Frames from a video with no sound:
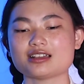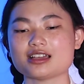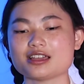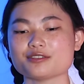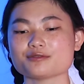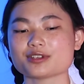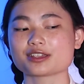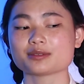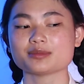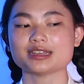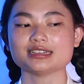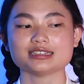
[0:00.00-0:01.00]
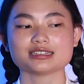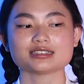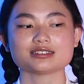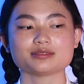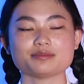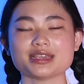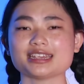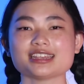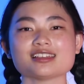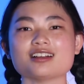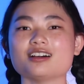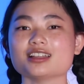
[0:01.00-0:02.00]
I recommend
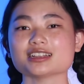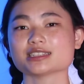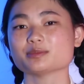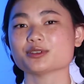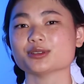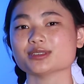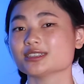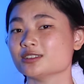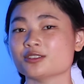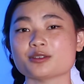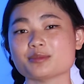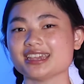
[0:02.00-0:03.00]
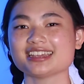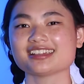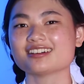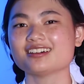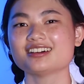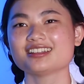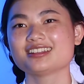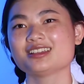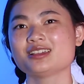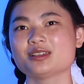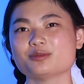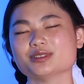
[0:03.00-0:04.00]
making art as opposed to not making art.
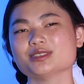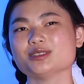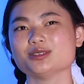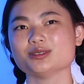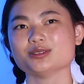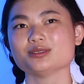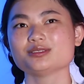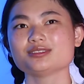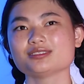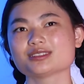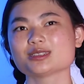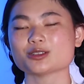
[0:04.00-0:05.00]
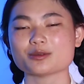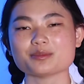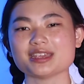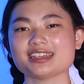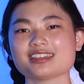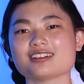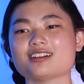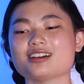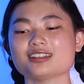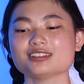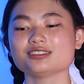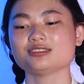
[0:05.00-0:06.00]
Once you stop making
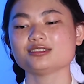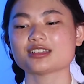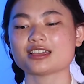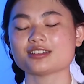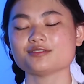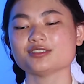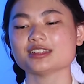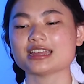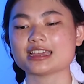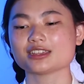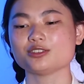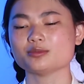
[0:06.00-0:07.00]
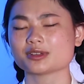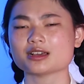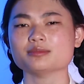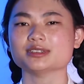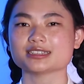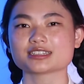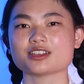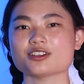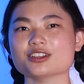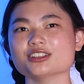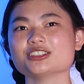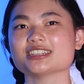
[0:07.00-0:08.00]
art, I feel like you become
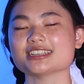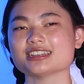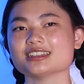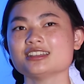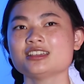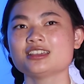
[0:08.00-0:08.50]
discouraged and